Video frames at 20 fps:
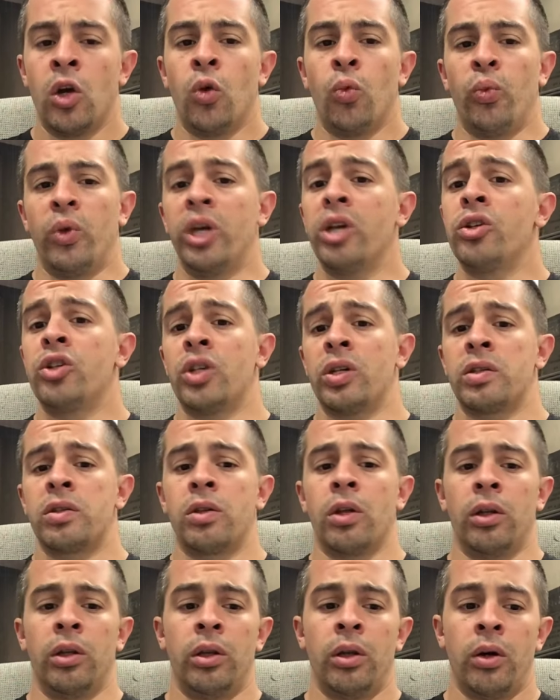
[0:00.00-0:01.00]
we adjust
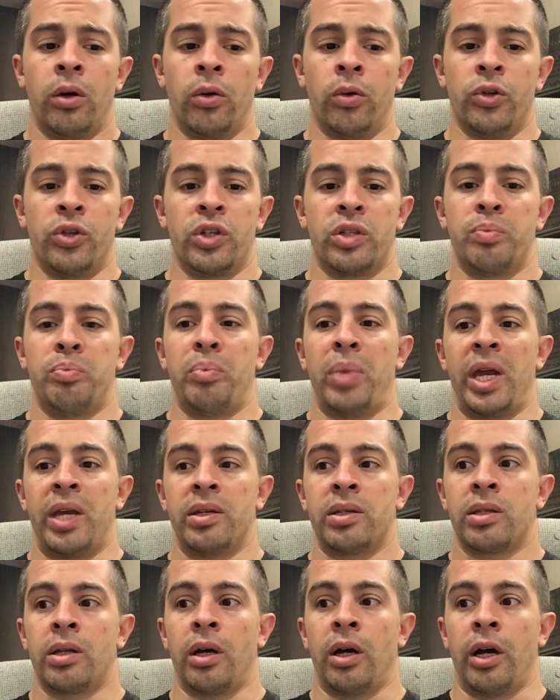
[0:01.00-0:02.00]
the load just
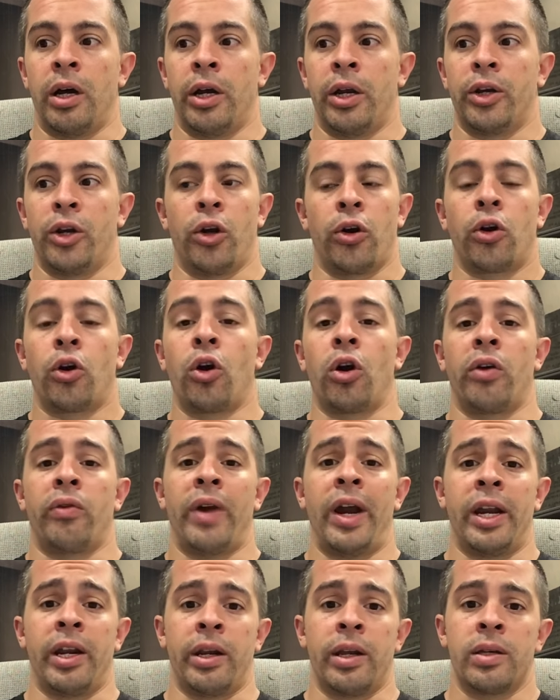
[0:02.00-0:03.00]
based on your current
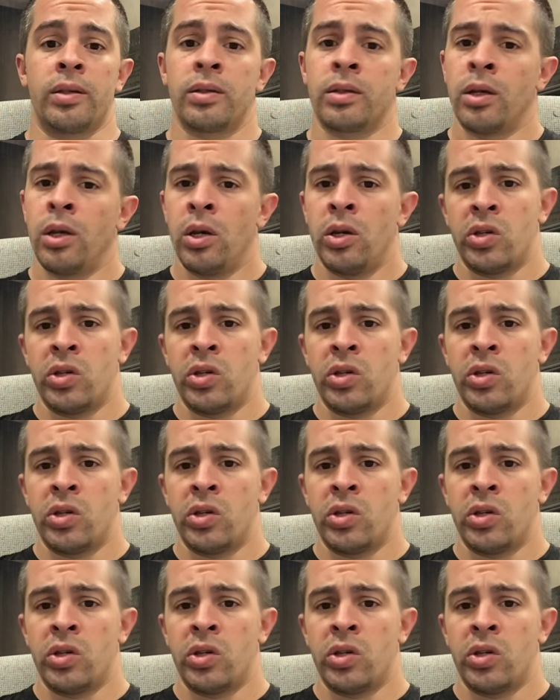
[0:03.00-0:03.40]
readiness.